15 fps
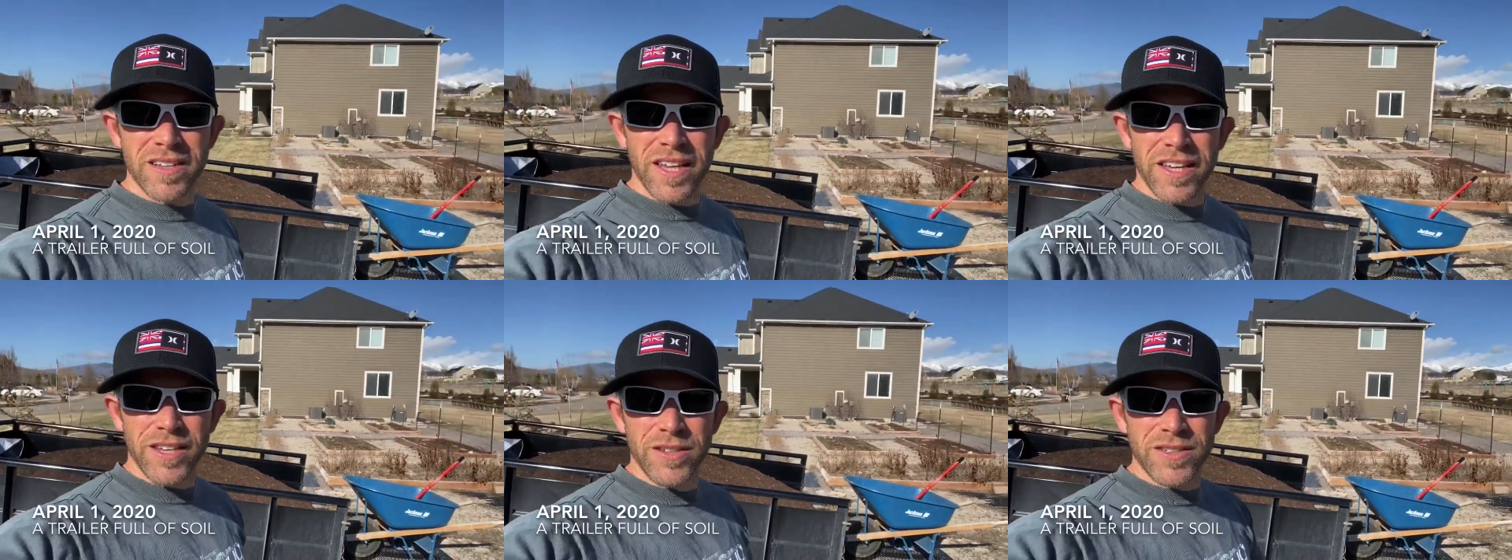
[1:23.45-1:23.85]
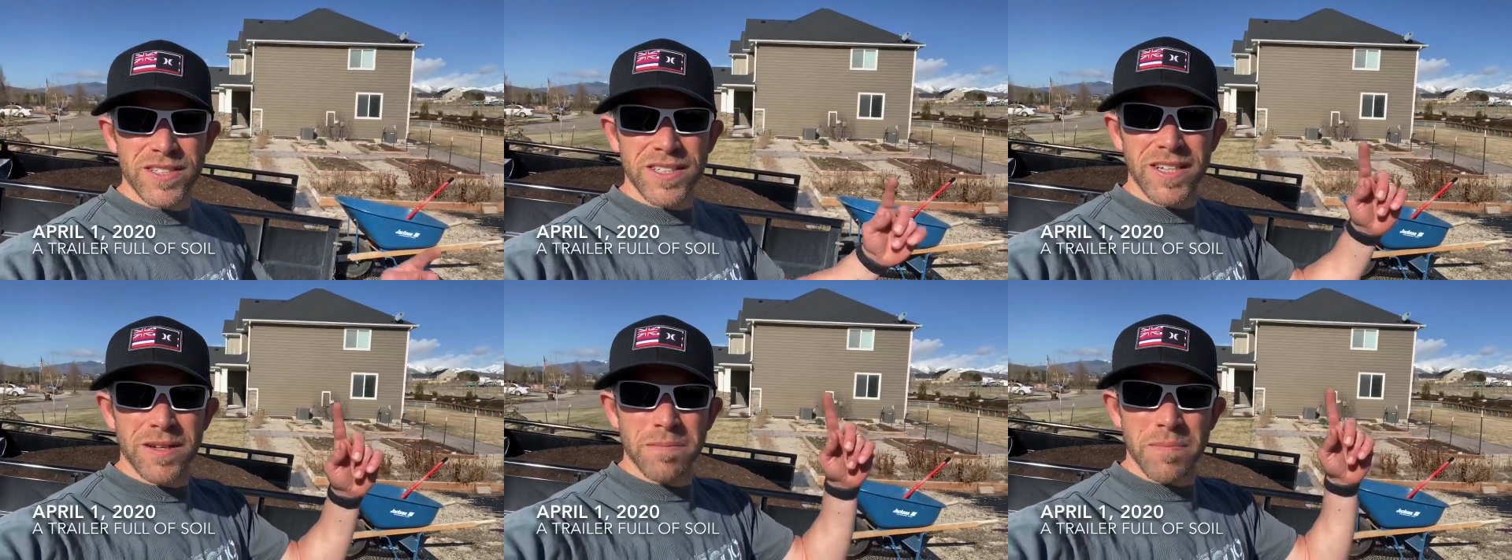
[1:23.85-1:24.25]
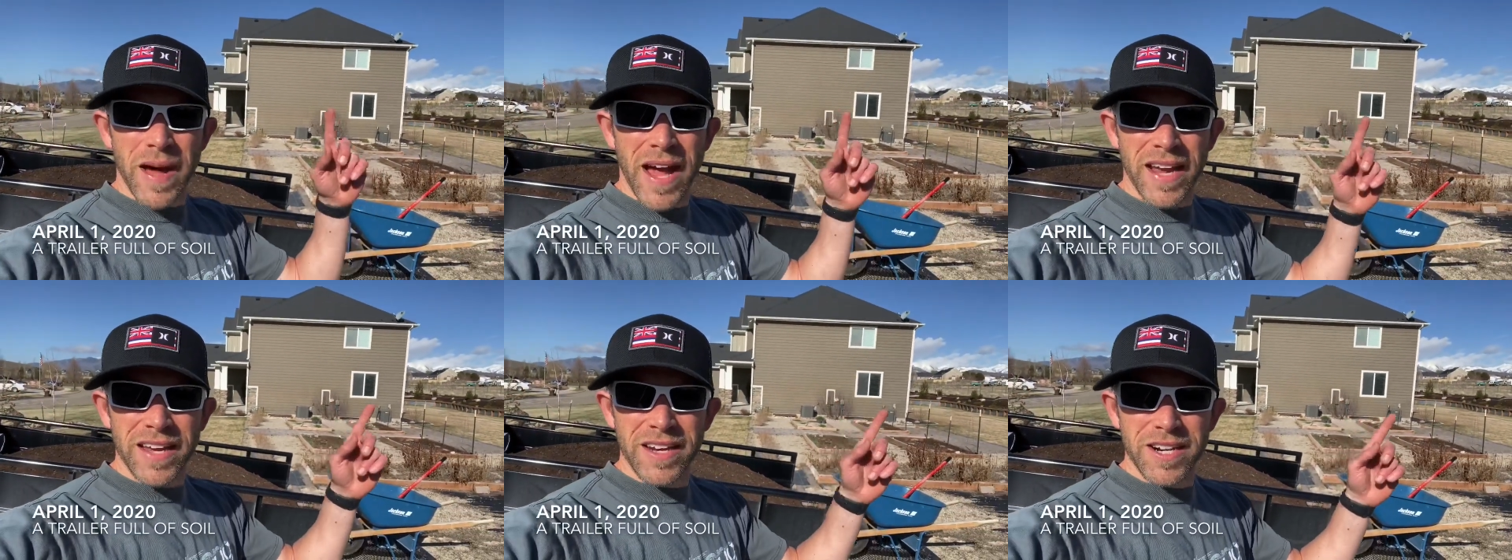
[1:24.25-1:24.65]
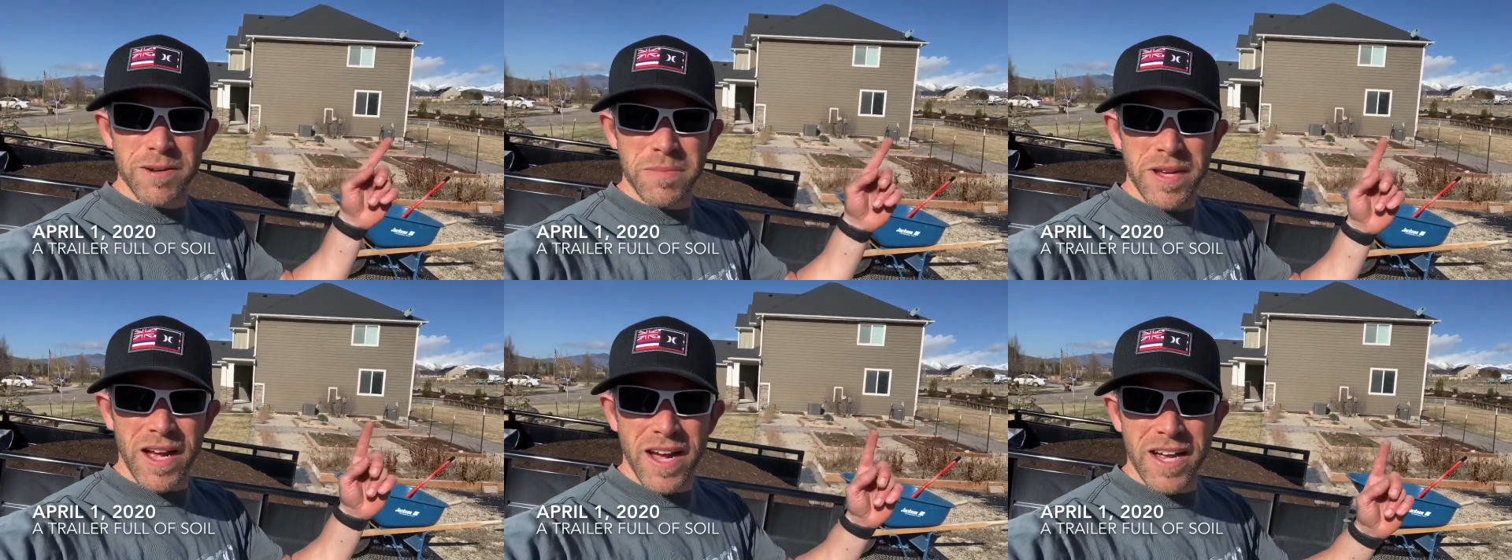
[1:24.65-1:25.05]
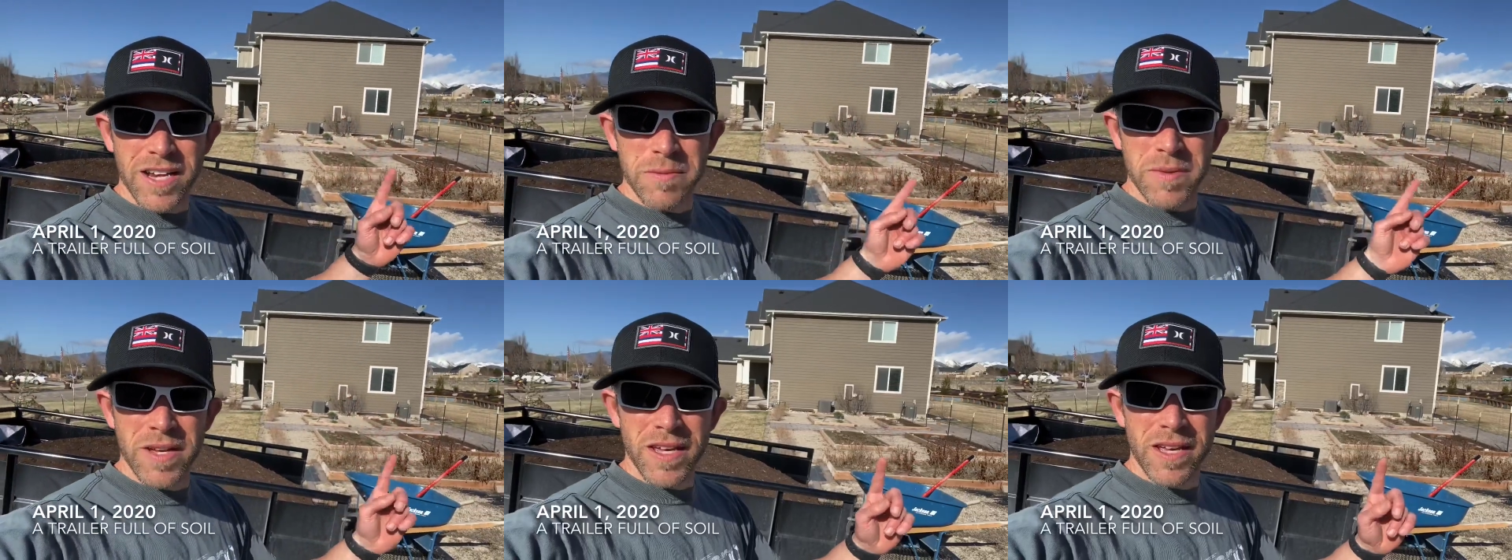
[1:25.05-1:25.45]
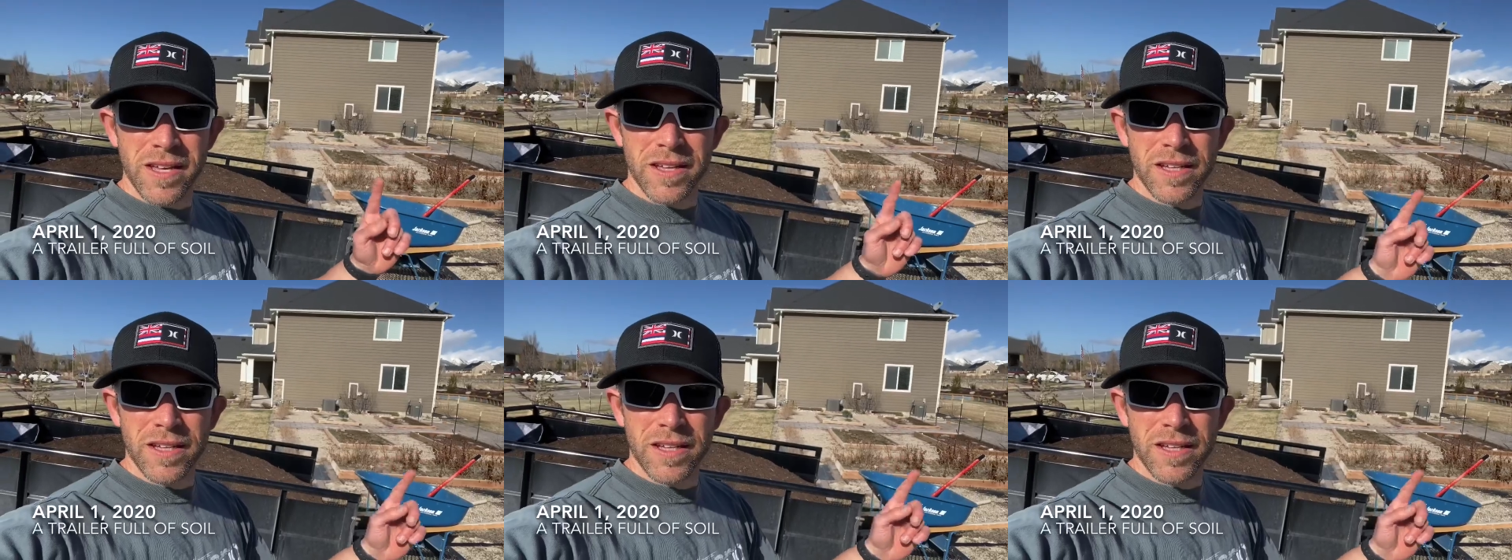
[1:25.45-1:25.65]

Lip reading: like you see back here behind me,